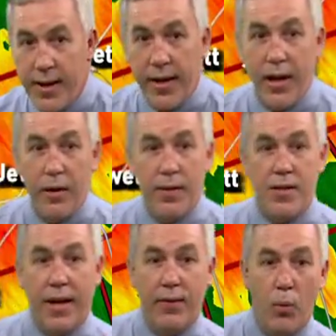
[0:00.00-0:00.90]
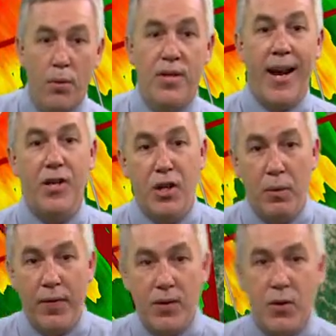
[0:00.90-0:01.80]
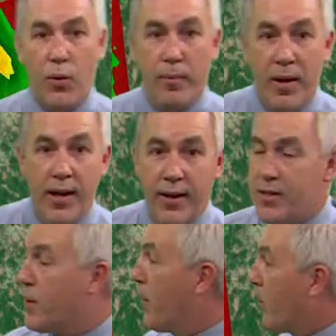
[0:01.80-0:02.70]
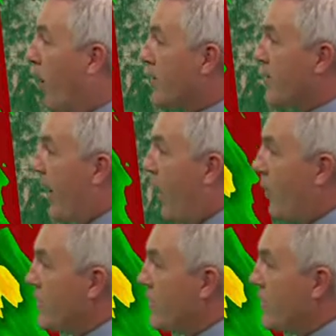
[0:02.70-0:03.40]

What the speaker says: here that's got the rotation with this storm that's going to be crossing Highway